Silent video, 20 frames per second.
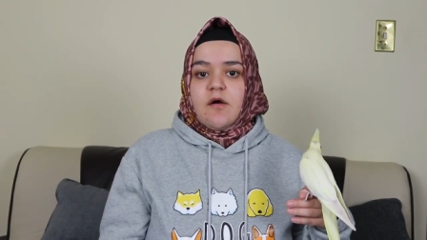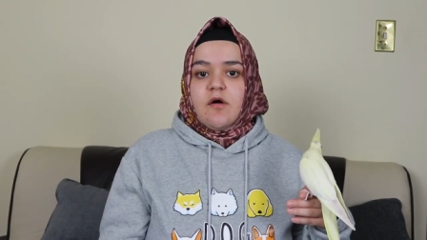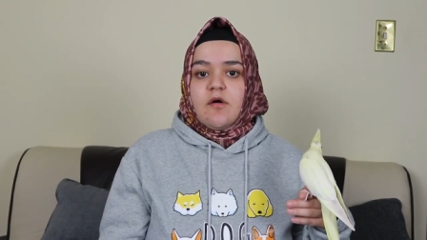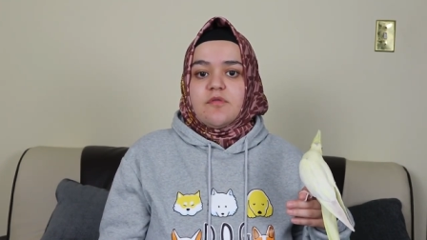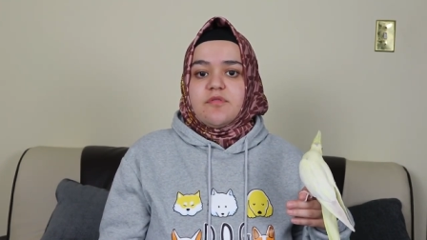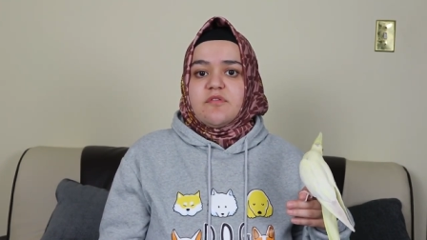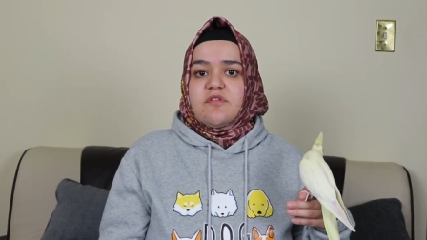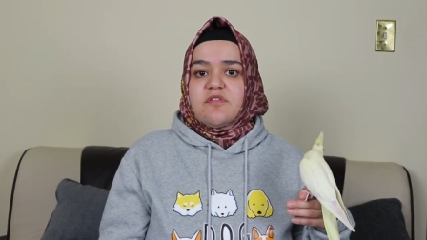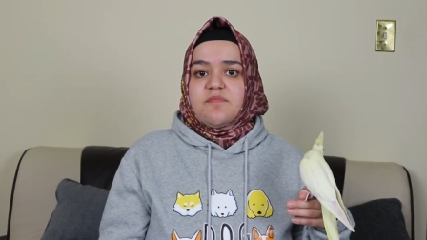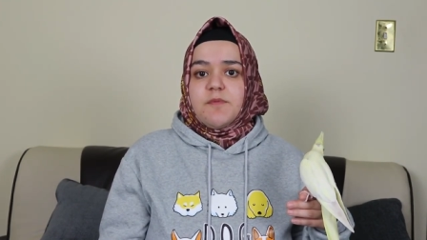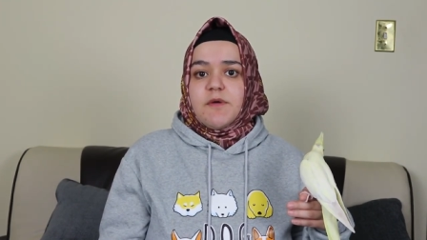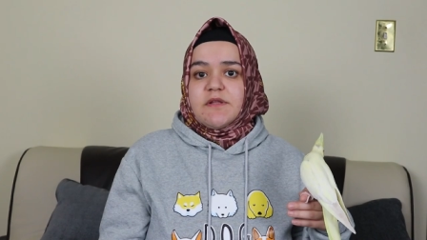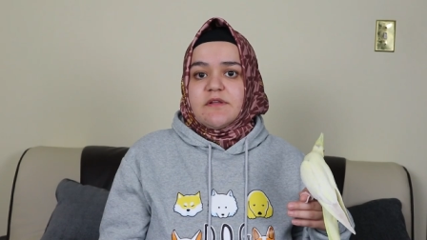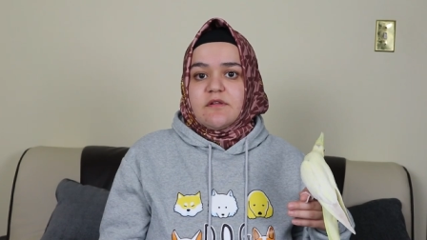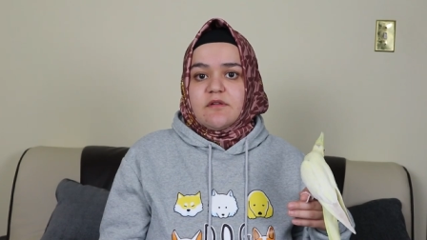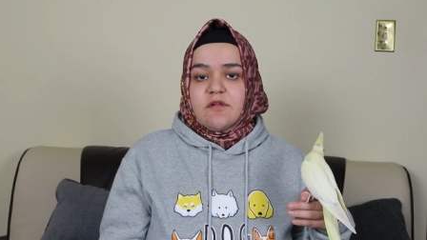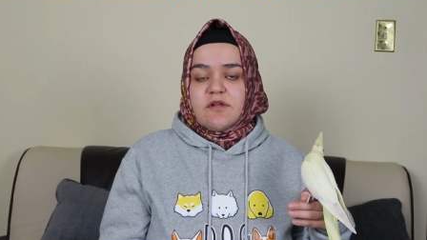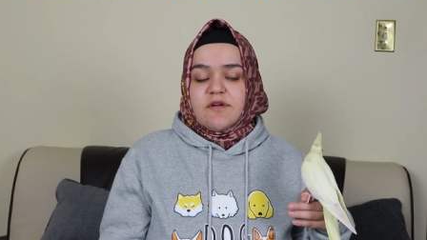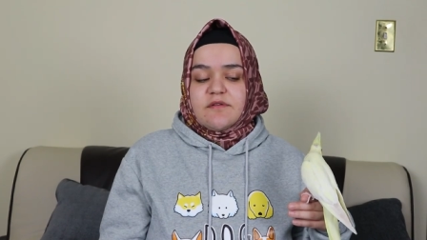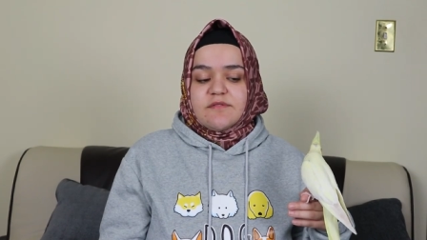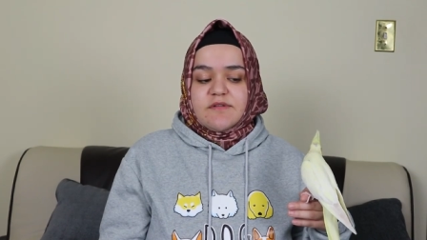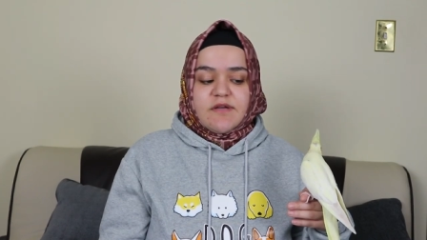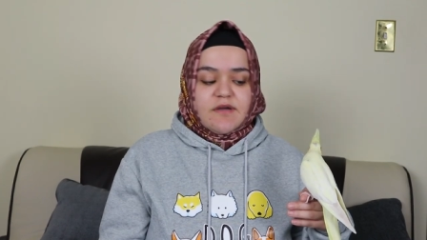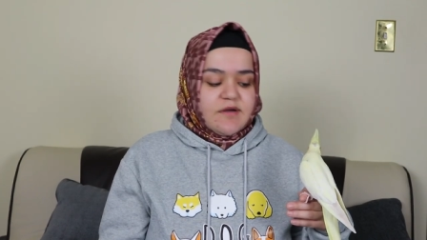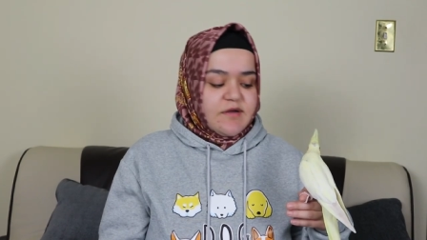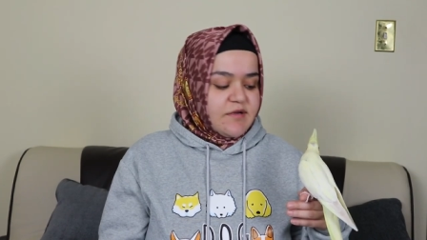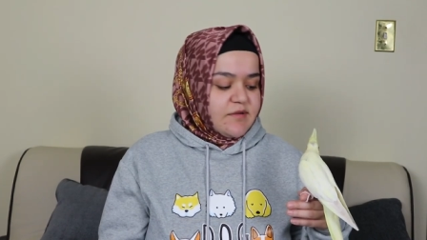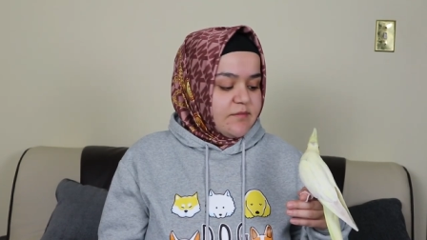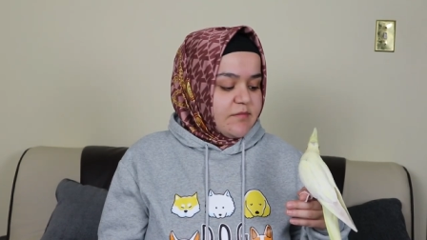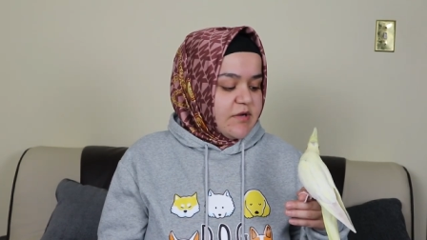also spend a lot of
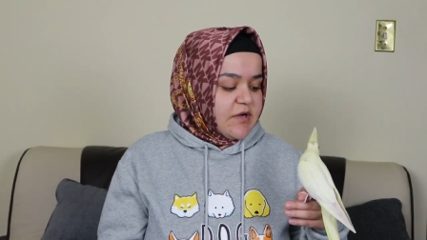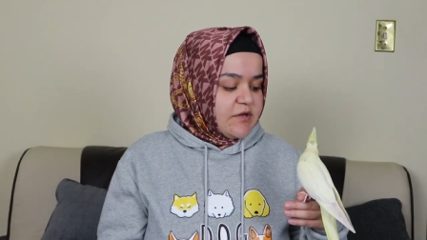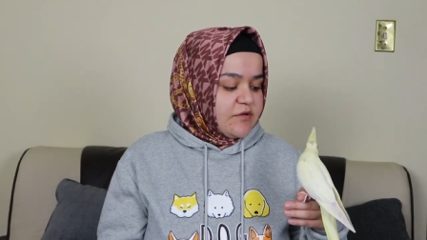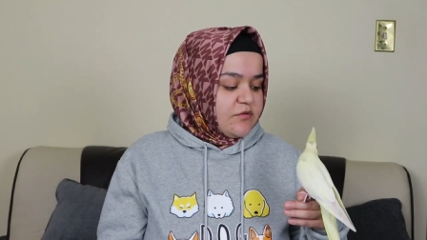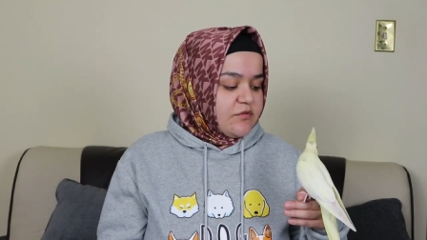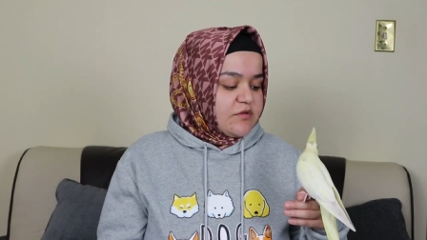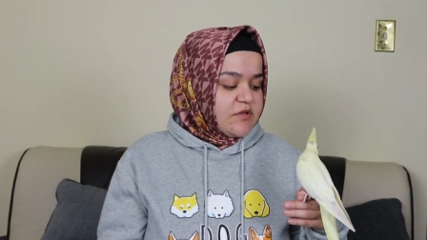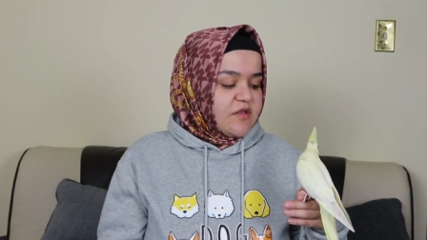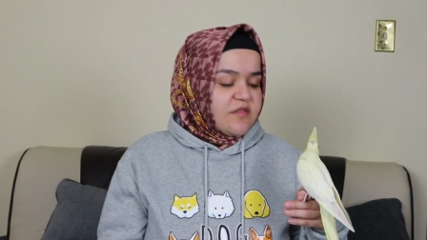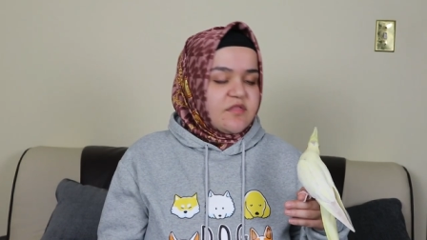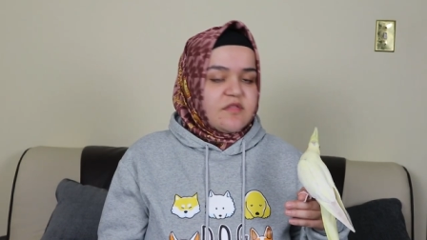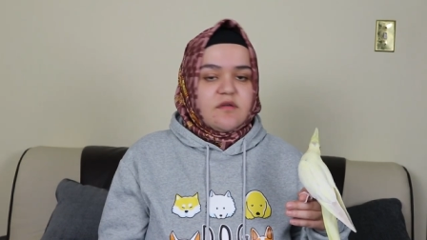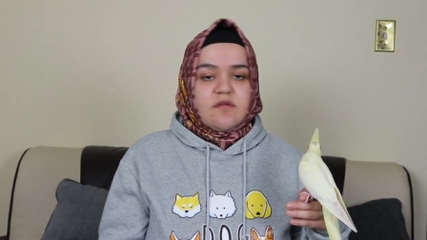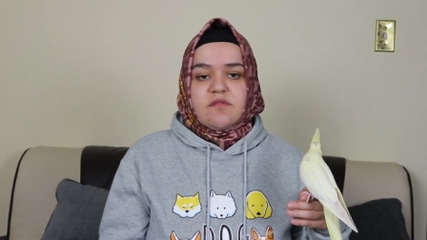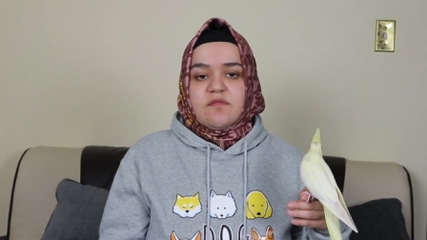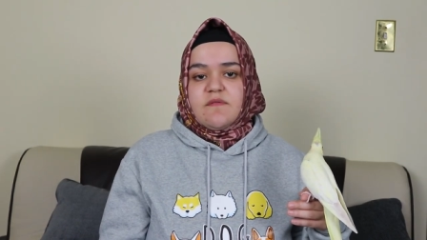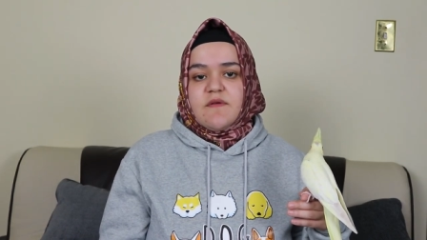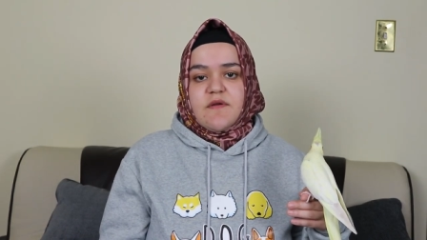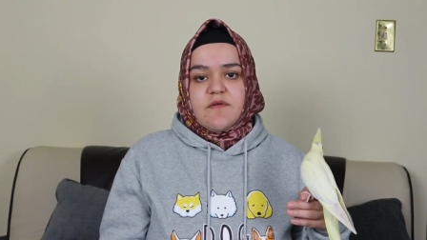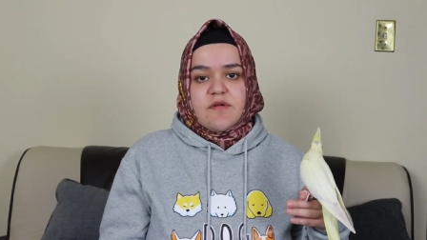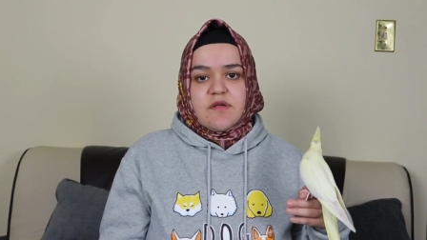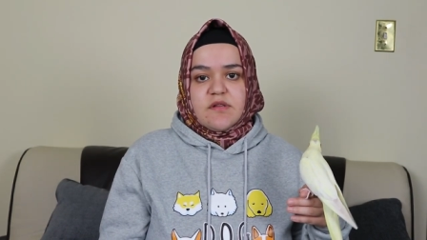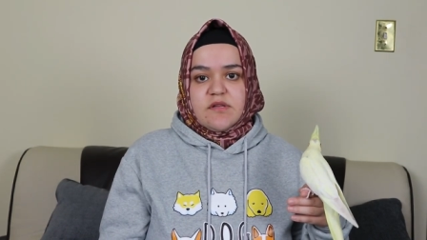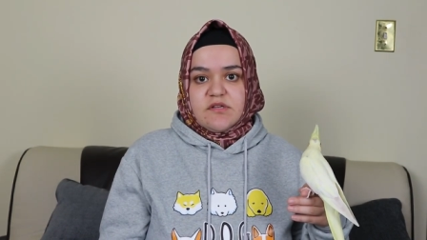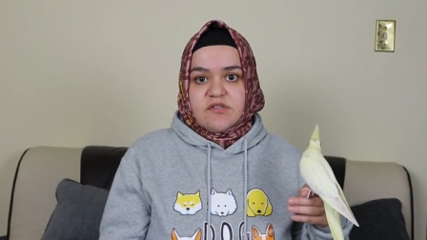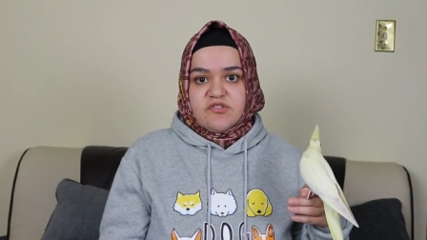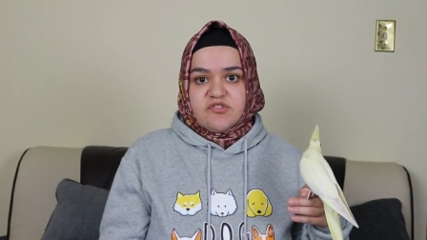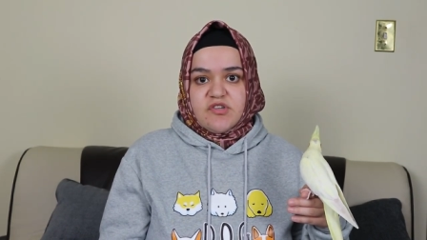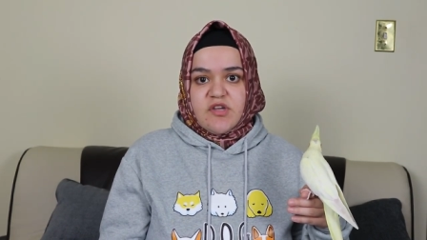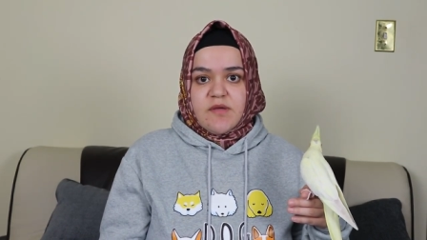time. I know that sounds very
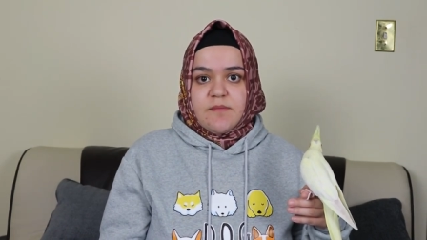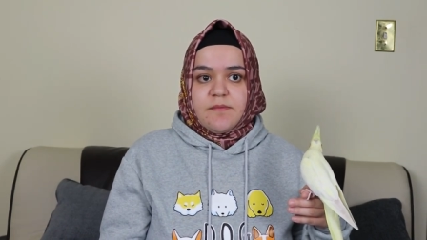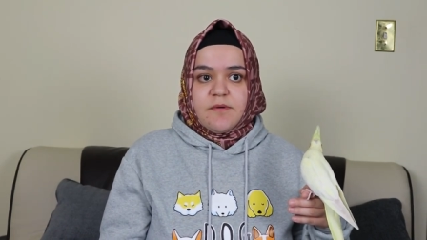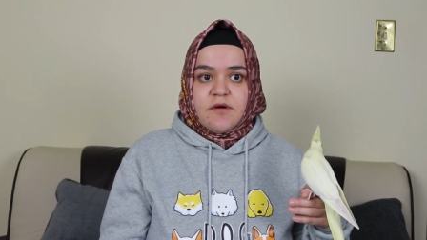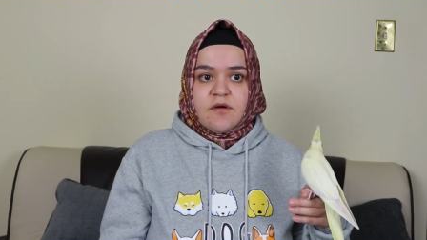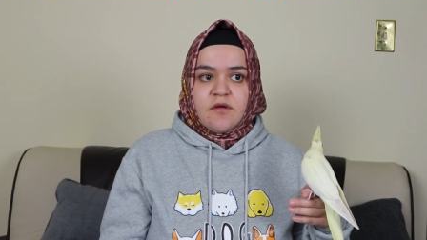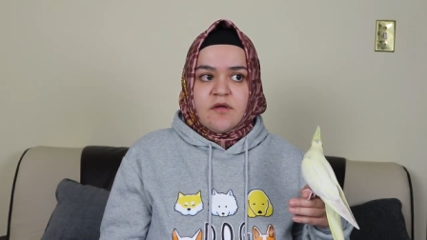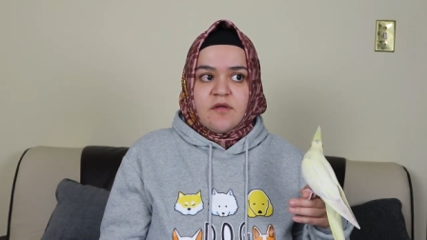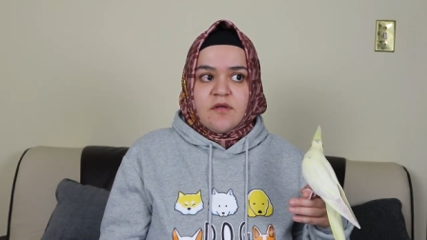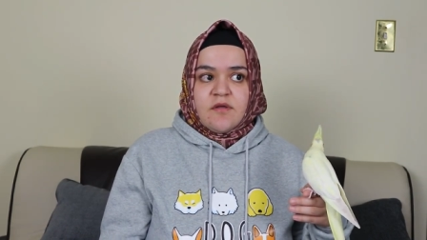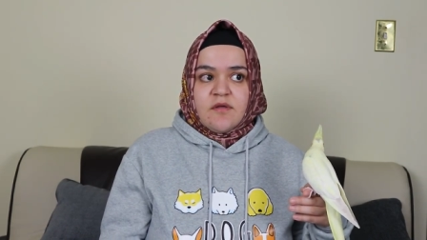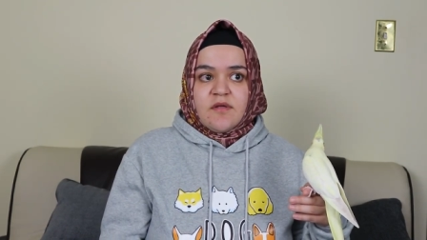cliche, but